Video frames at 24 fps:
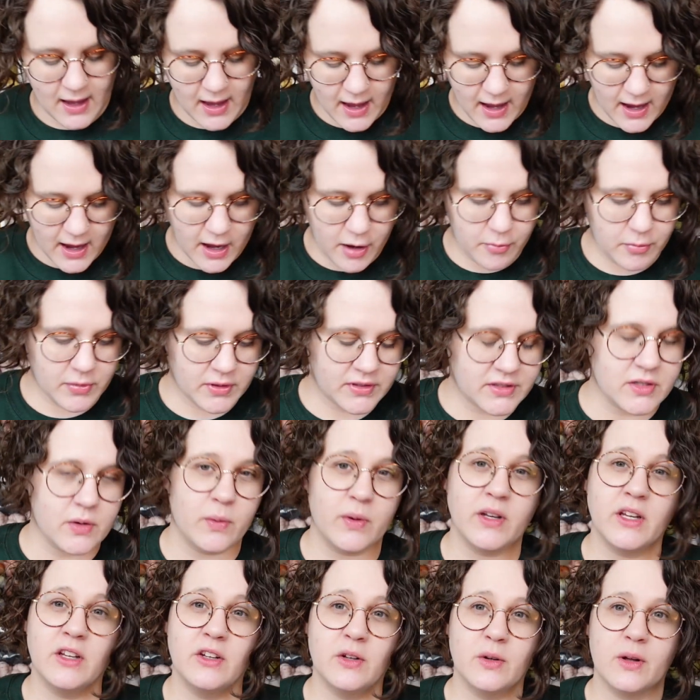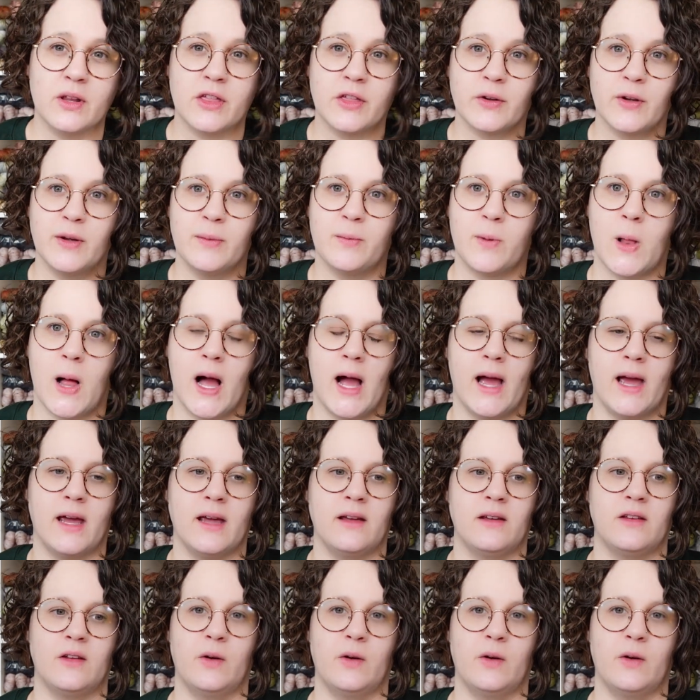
So when you do a 3-ply,